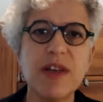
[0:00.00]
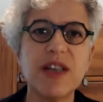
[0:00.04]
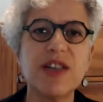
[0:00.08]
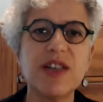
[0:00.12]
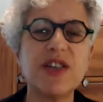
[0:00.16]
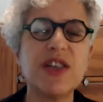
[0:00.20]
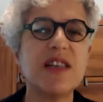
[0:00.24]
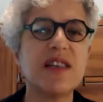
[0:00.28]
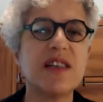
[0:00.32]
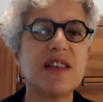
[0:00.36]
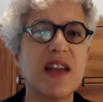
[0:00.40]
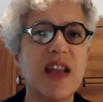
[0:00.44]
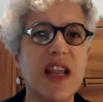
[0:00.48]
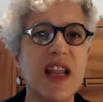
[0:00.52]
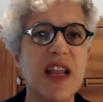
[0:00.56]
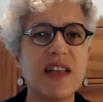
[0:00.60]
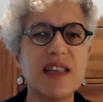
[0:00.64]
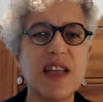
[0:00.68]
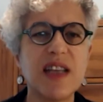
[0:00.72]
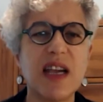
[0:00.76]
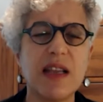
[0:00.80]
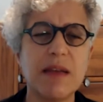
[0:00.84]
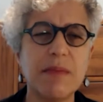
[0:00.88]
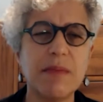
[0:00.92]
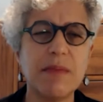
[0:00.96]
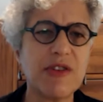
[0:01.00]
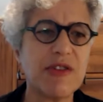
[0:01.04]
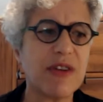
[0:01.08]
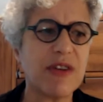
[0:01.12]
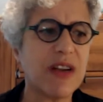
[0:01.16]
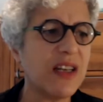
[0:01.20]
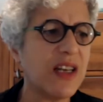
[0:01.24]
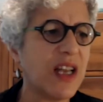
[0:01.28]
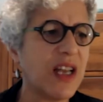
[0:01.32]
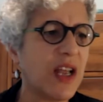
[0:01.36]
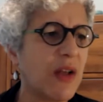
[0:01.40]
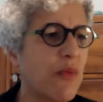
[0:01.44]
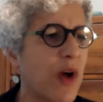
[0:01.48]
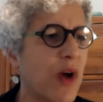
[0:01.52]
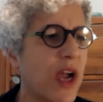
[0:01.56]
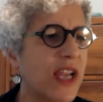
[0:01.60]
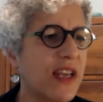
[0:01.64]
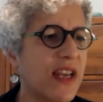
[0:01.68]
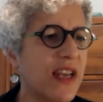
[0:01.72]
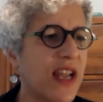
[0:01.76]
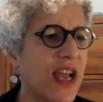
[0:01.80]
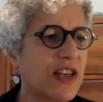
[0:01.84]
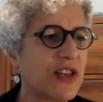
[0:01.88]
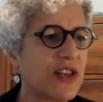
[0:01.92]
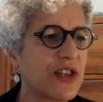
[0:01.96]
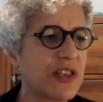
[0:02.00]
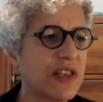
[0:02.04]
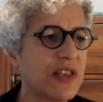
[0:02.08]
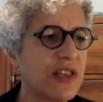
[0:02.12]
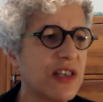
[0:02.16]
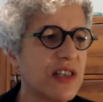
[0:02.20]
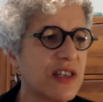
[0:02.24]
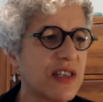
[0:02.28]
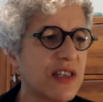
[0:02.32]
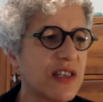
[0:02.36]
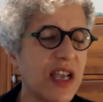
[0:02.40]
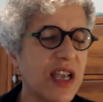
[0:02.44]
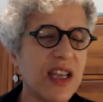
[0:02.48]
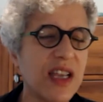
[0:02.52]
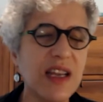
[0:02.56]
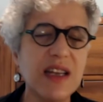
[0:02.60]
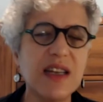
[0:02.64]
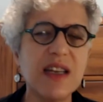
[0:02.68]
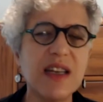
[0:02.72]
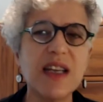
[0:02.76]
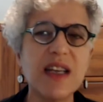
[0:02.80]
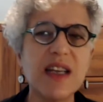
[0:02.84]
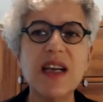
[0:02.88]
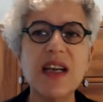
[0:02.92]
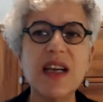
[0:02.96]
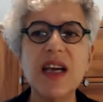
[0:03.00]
which is an anti-immigrant and white nationalist site.